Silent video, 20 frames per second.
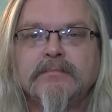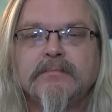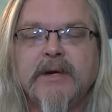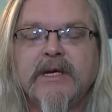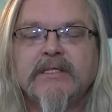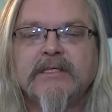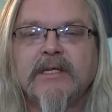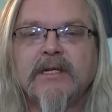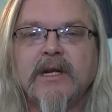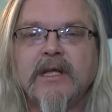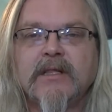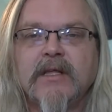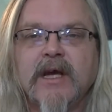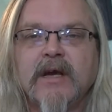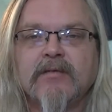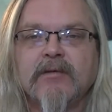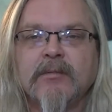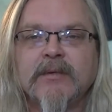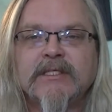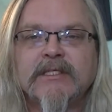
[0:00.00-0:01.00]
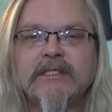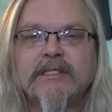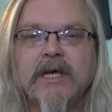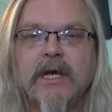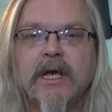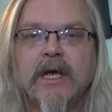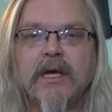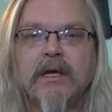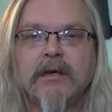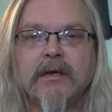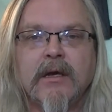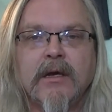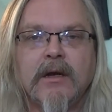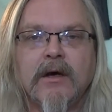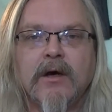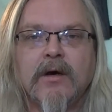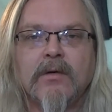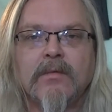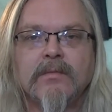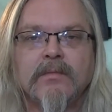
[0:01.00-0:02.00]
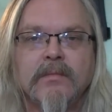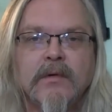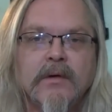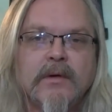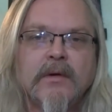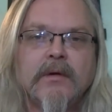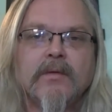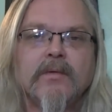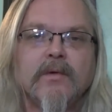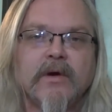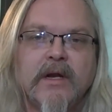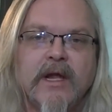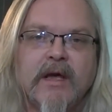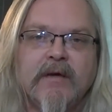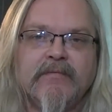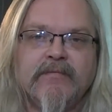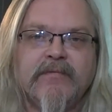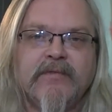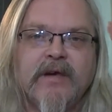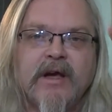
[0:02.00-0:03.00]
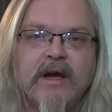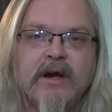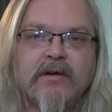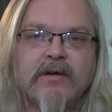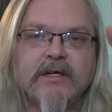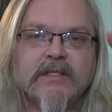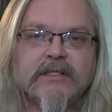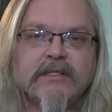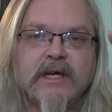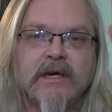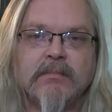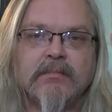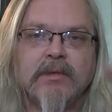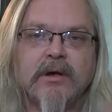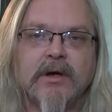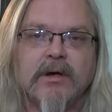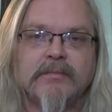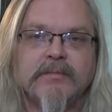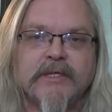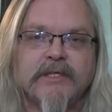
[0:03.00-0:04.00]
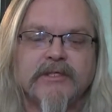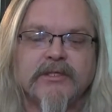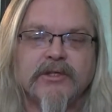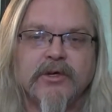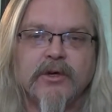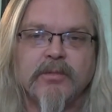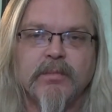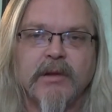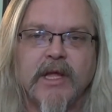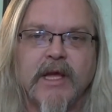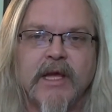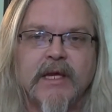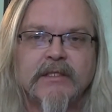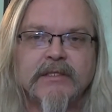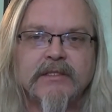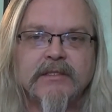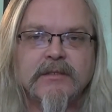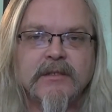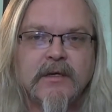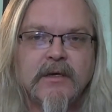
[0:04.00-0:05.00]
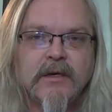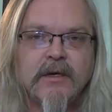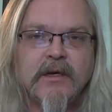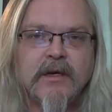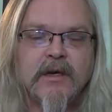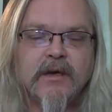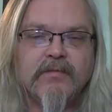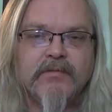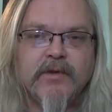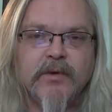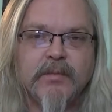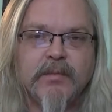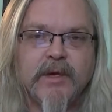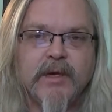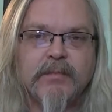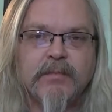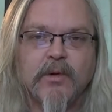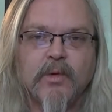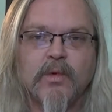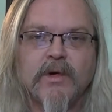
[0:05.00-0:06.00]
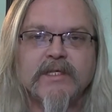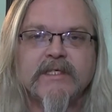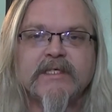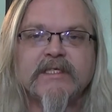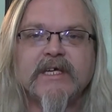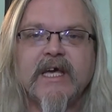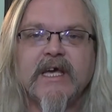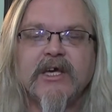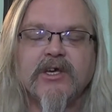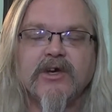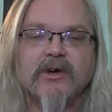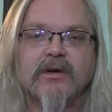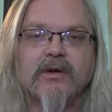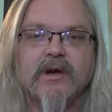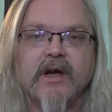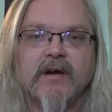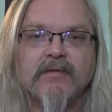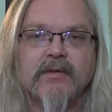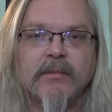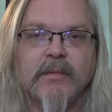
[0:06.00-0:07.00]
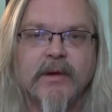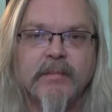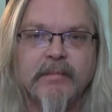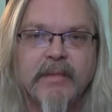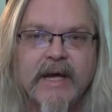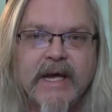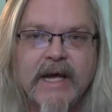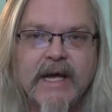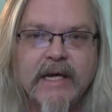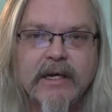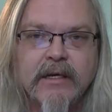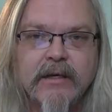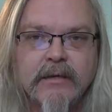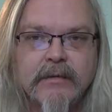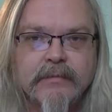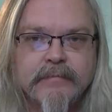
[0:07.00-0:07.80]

Basically, the government saying, you know, we're going to have terrorists come blow up these nuke plants if you people want to take your government back.